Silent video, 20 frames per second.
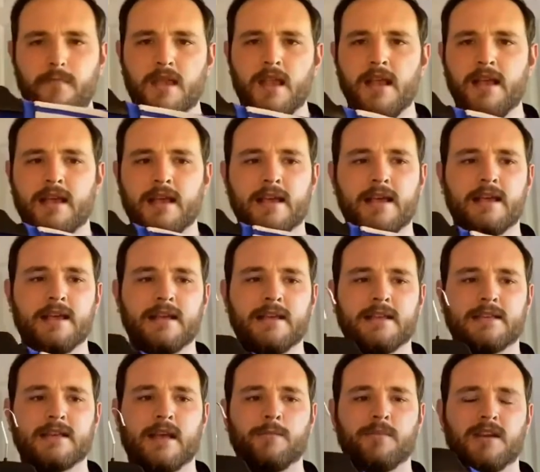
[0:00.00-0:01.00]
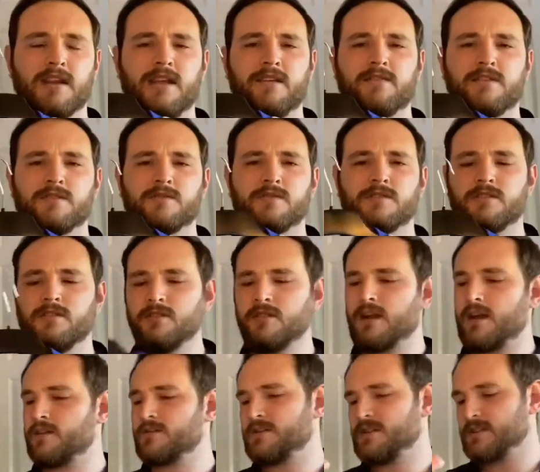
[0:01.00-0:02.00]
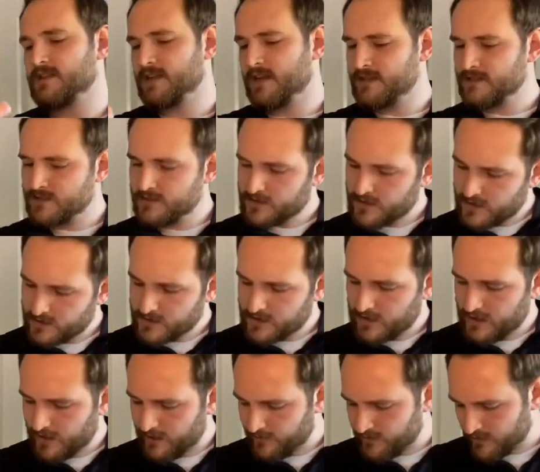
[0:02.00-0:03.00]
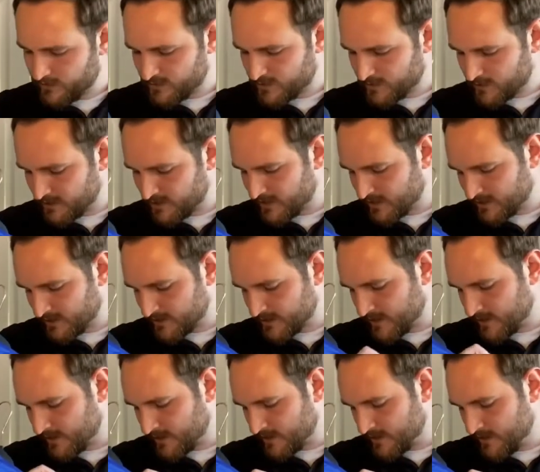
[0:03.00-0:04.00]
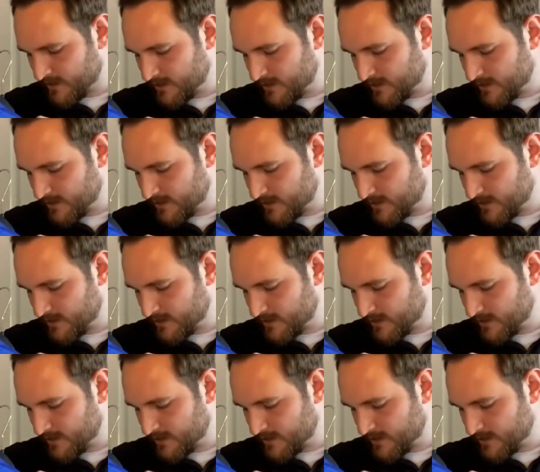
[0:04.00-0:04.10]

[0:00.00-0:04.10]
is, I believe this was 2010, 2011. I'm just going to check the tag.